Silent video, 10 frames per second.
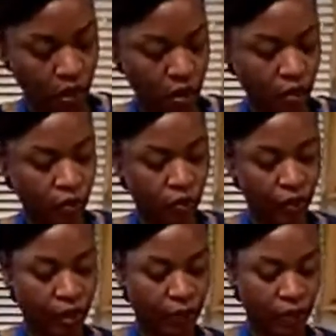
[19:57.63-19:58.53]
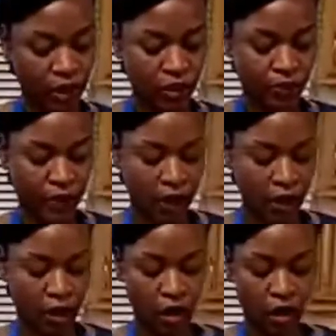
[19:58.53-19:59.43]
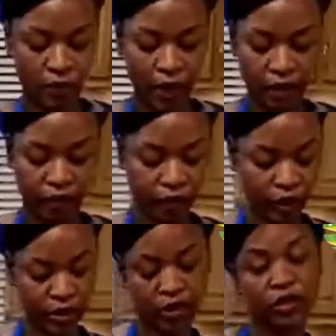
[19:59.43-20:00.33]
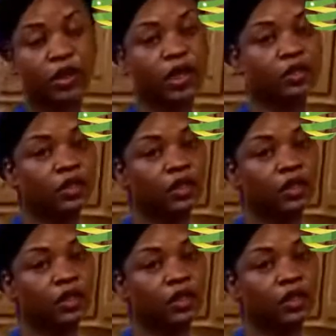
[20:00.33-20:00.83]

Cool thing about this being egg free is that you can actually